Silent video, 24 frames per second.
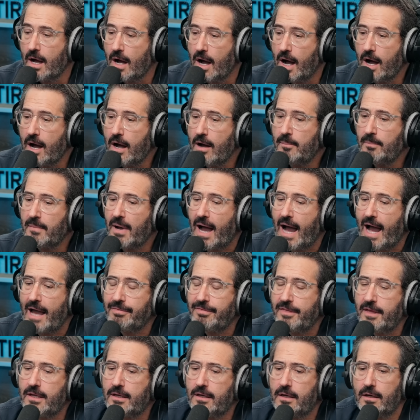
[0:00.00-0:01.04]
Um, I
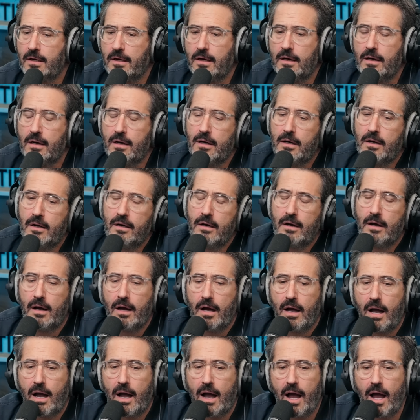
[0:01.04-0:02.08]
think. Uh,
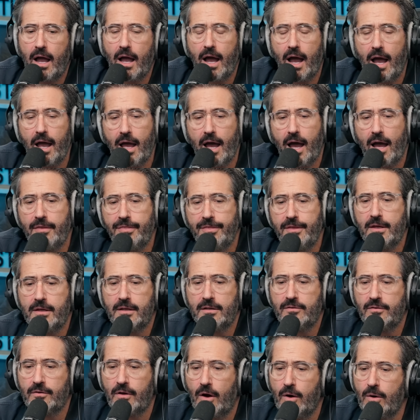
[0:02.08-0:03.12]
I, I think
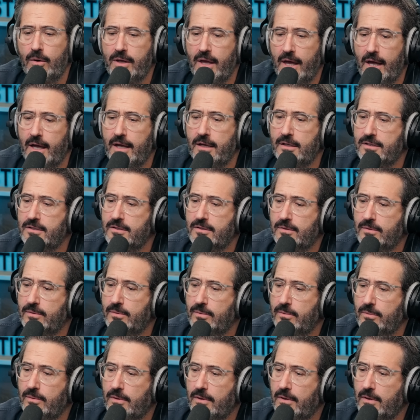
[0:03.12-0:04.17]
it's okay
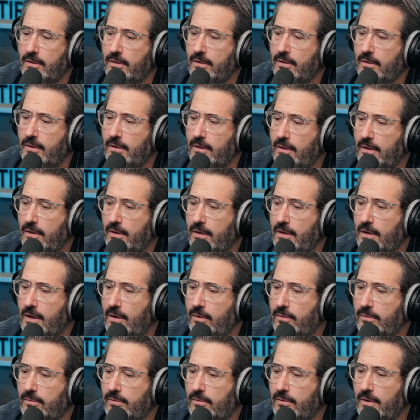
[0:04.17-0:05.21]
to uh, uh, you
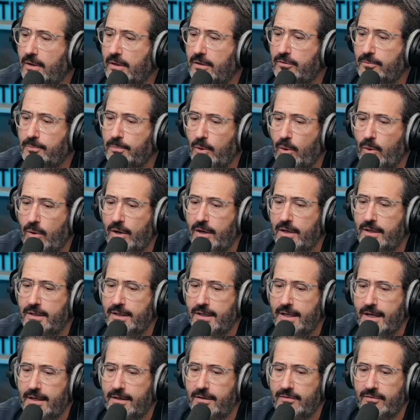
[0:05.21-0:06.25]
know explore it
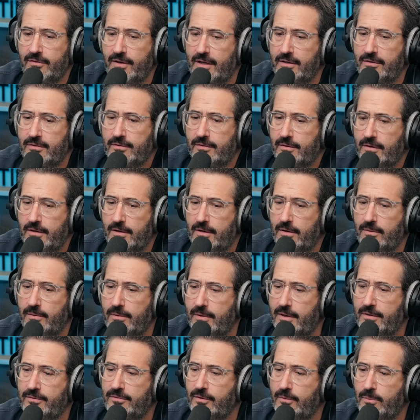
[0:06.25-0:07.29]
and get a sense you
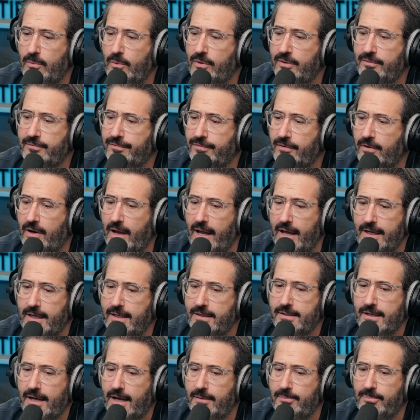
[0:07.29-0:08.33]
know as you would for
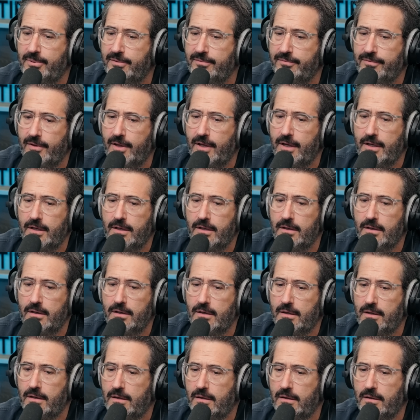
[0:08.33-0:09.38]
any type of like
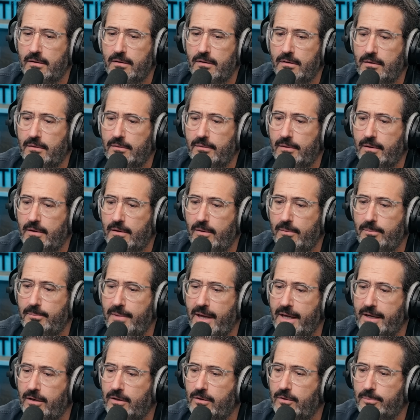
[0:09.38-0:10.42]
uh, you know
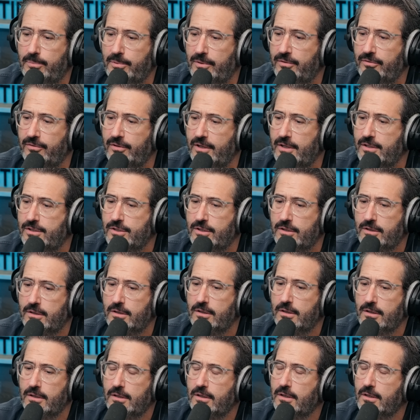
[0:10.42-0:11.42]
medical procedure.